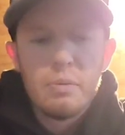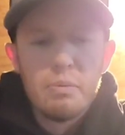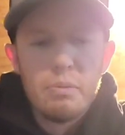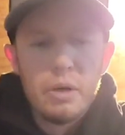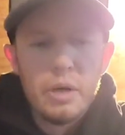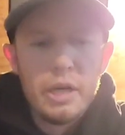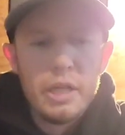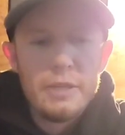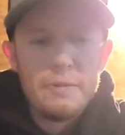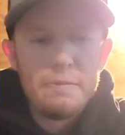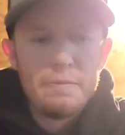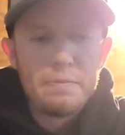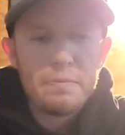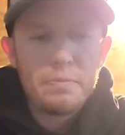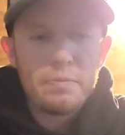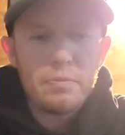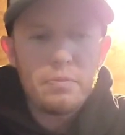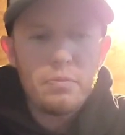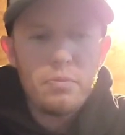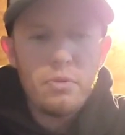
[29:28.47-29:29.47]
But
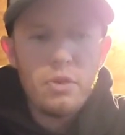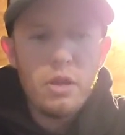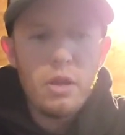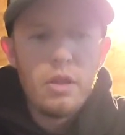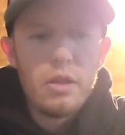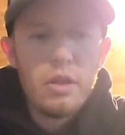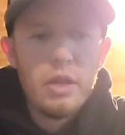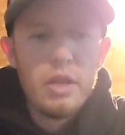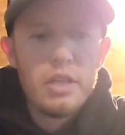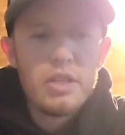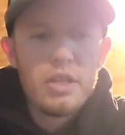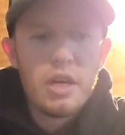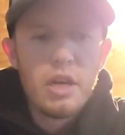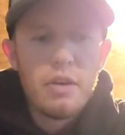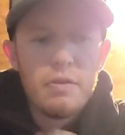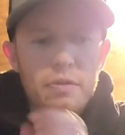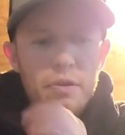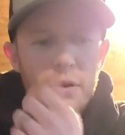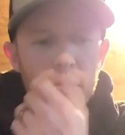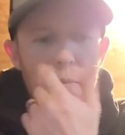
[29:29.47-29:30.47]
this
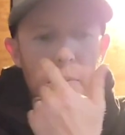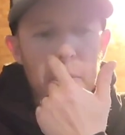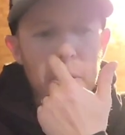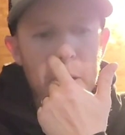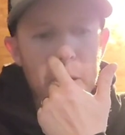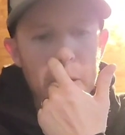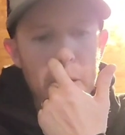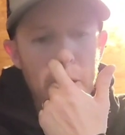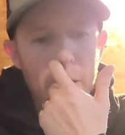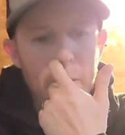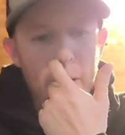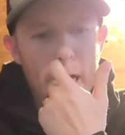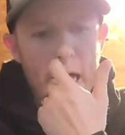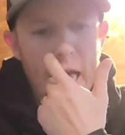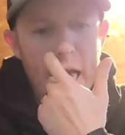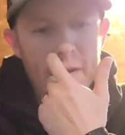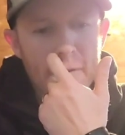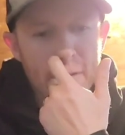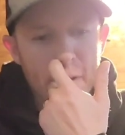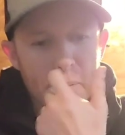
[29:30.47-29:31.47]
stuff, you don't
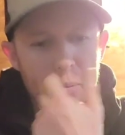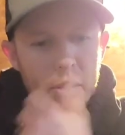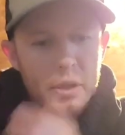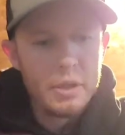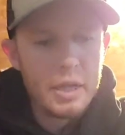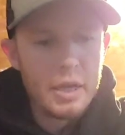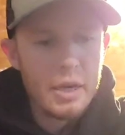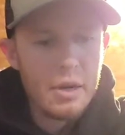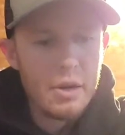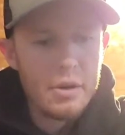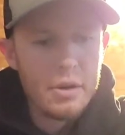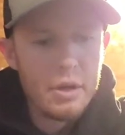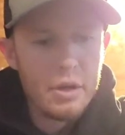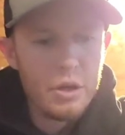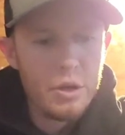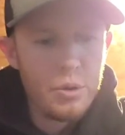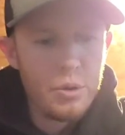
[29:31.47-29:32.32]
have to put that on there.